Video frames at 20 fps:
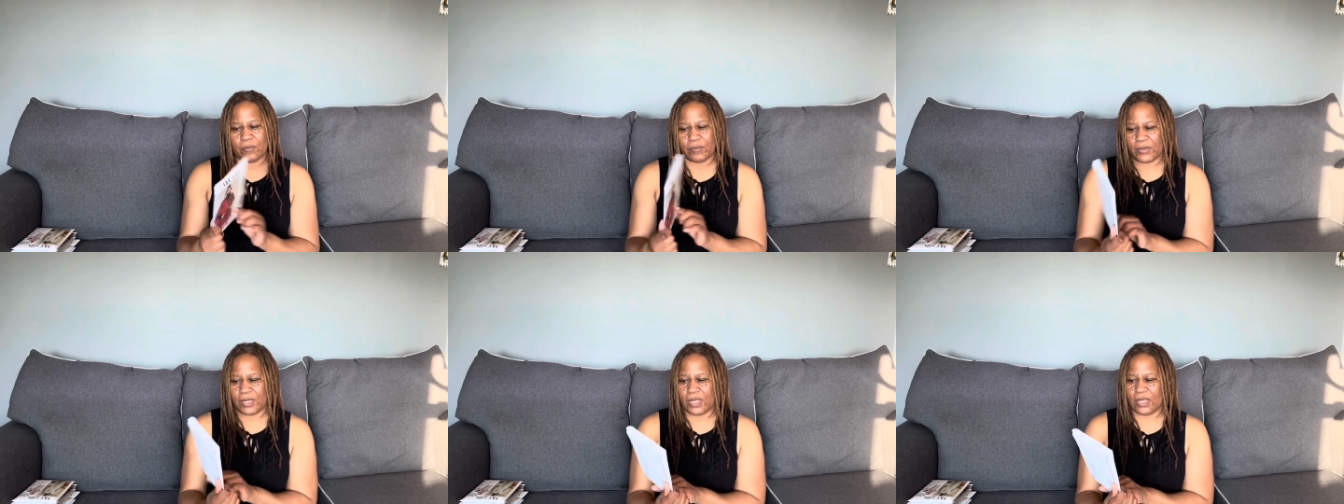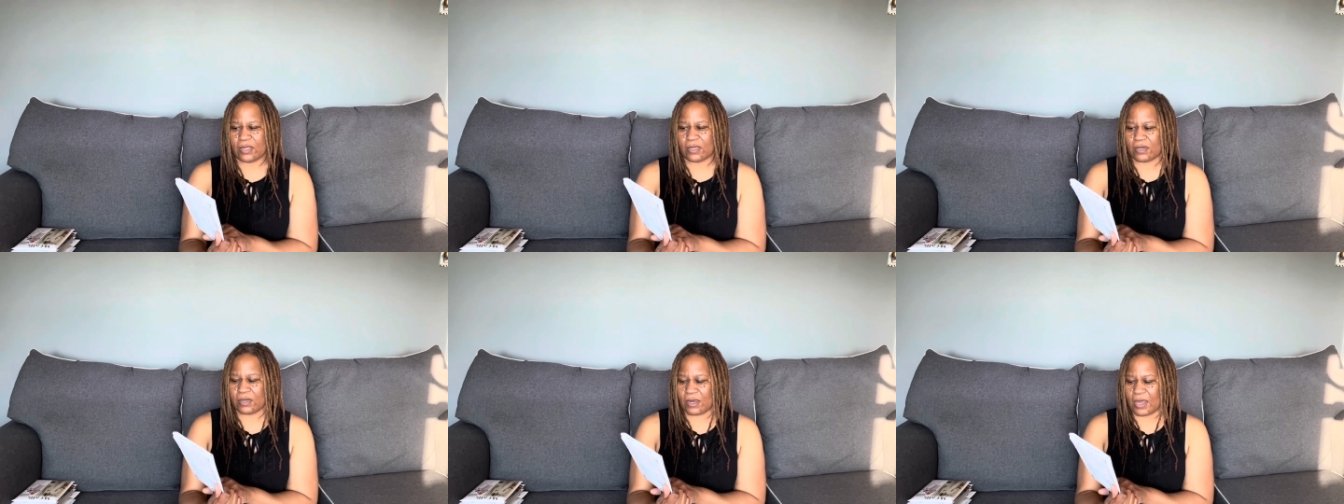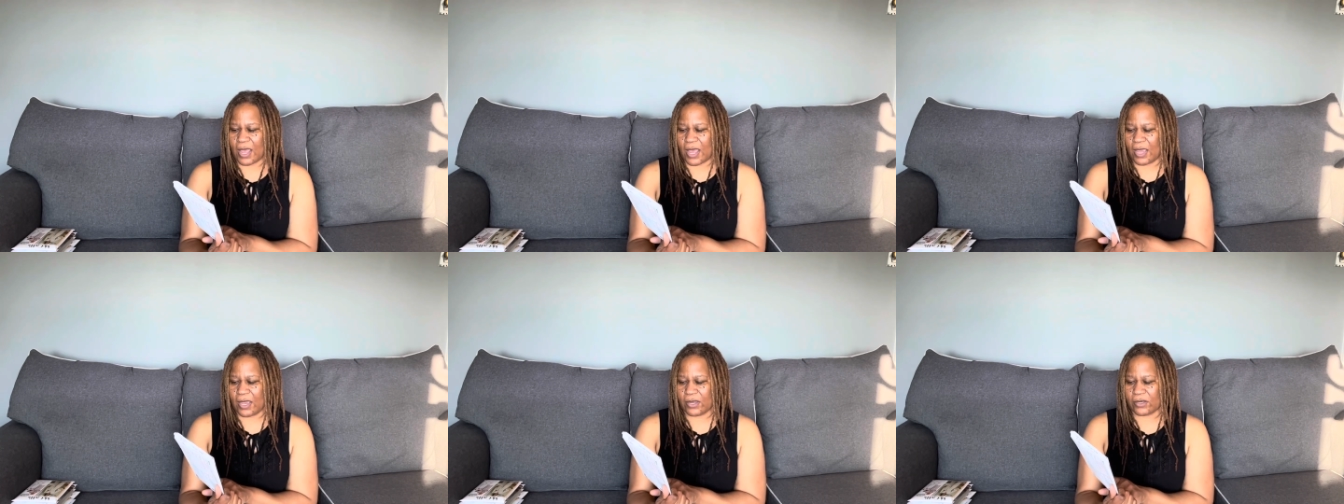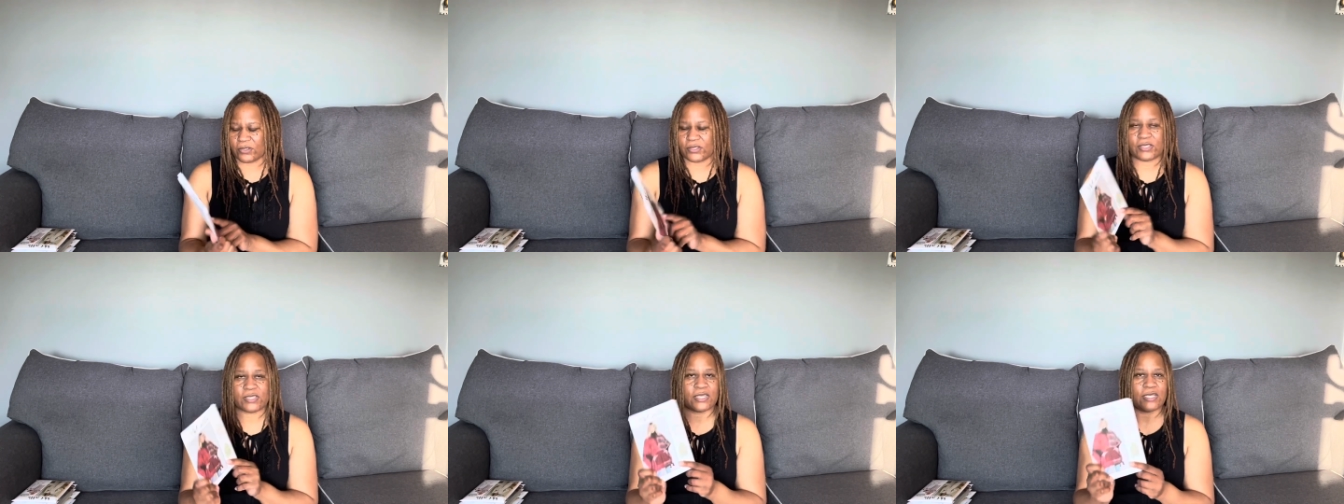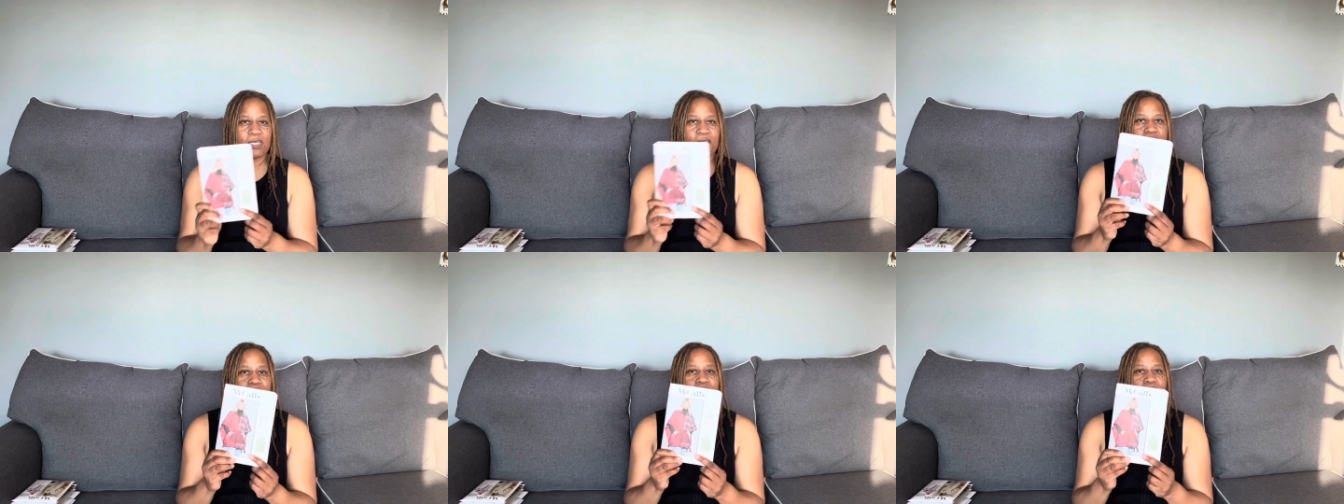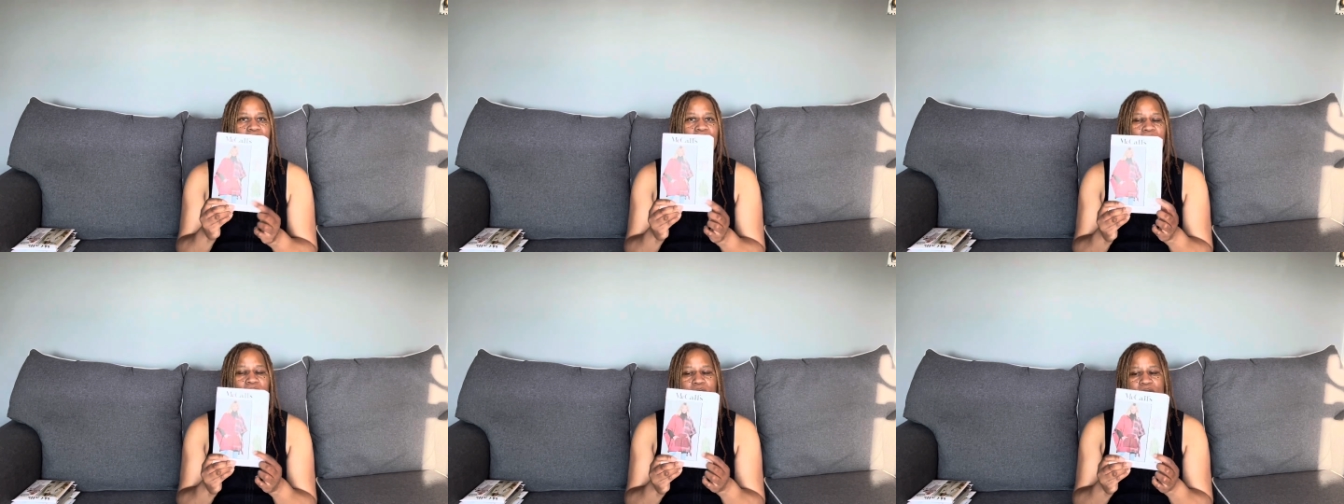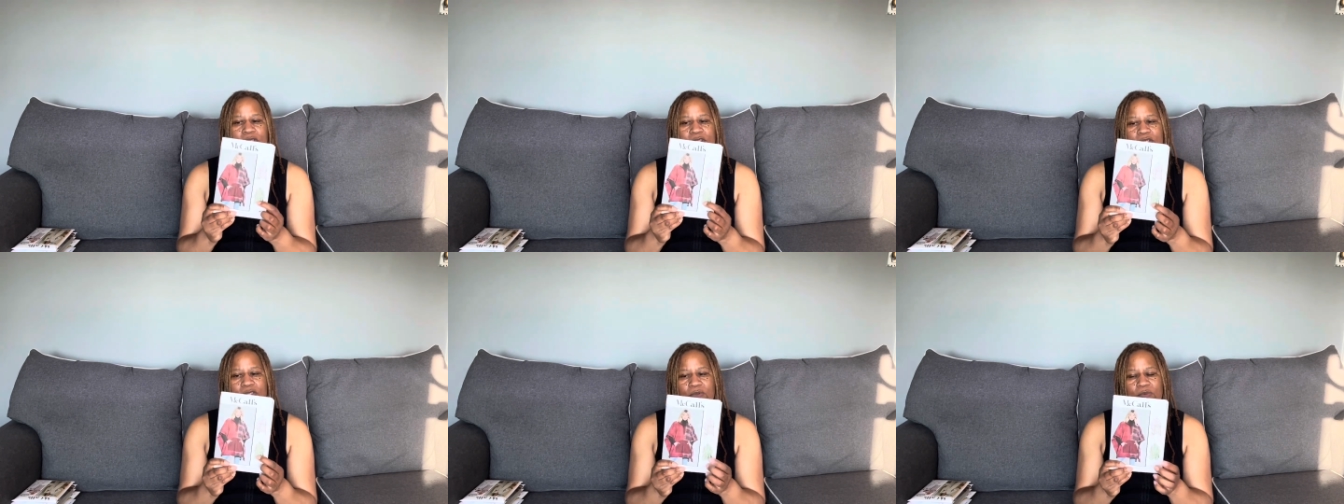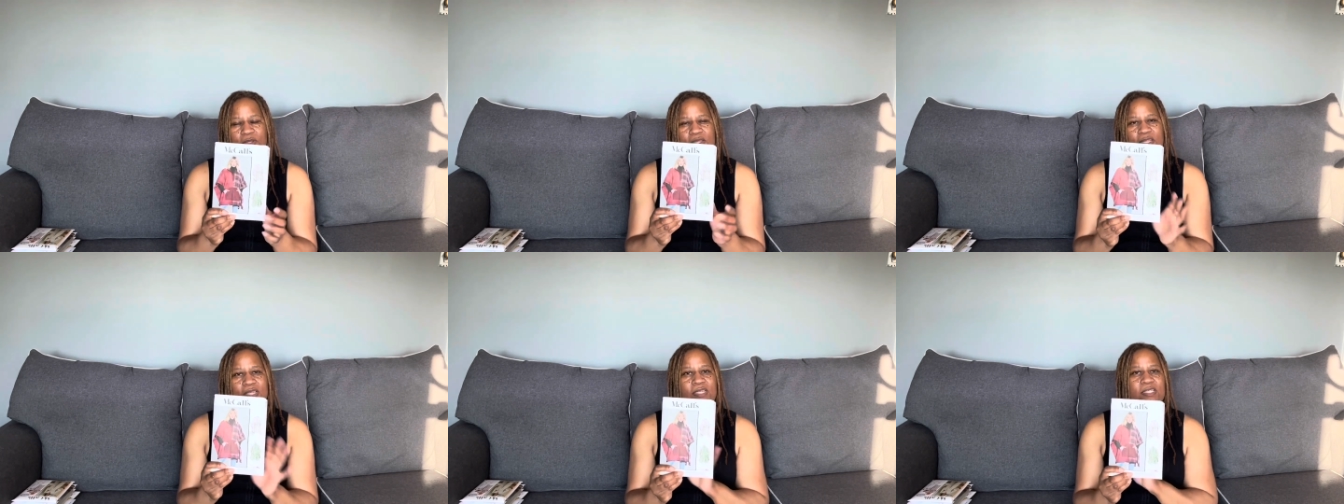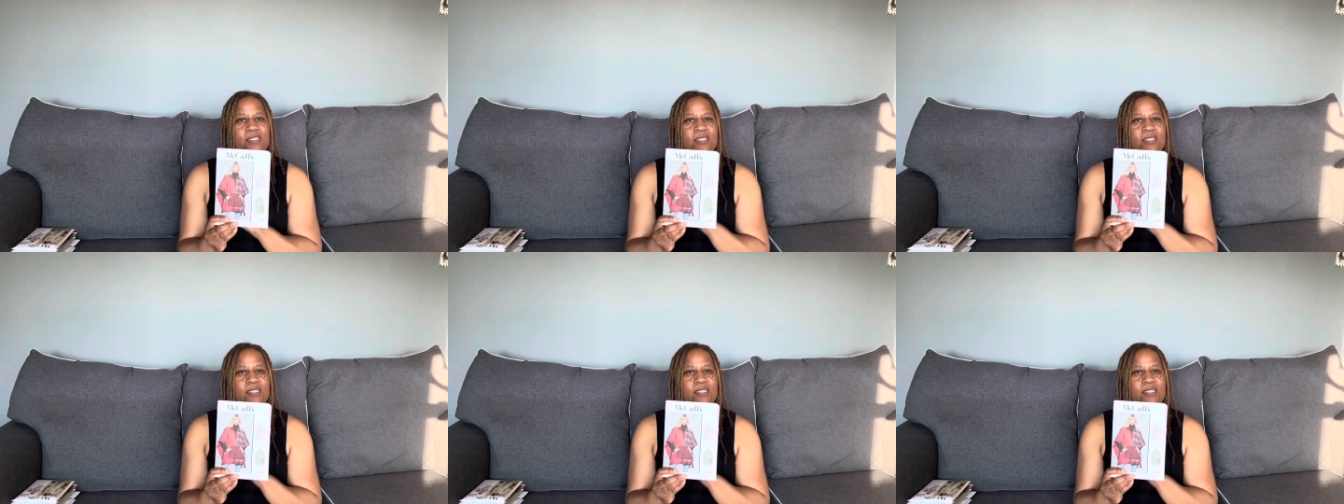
either A or C is what I would do with this.